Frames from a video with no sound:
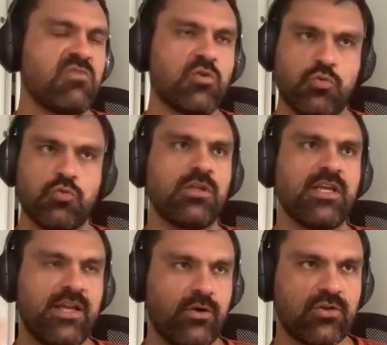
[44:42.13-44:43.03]

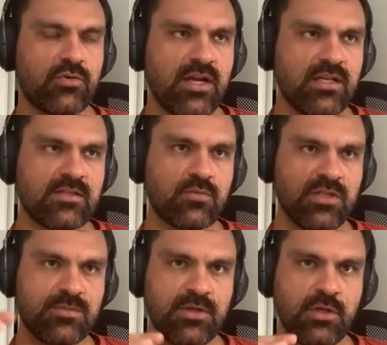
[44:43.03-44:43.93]
crudely characterize
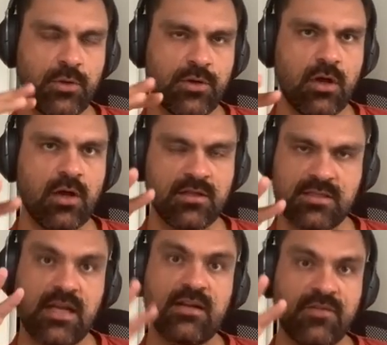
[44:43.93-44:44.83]
what's been going on,
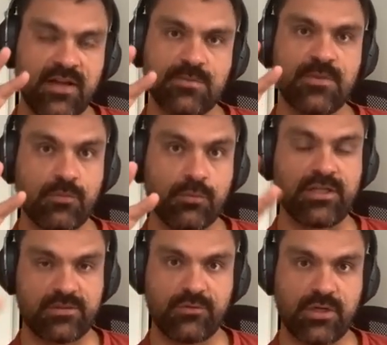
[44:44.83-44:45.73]
it's not investment
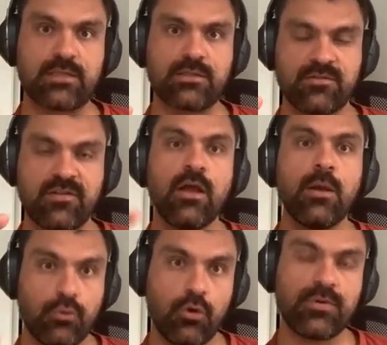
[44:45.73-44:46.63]
for productive
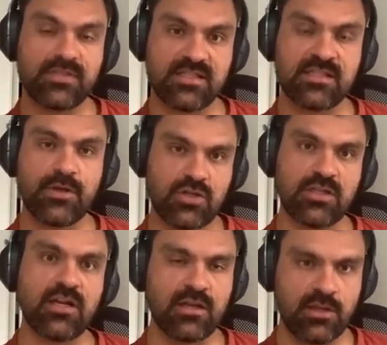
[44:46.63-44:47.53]
purposes,
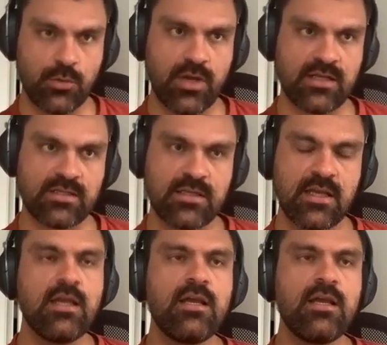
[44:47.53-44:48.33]
especially not in the US.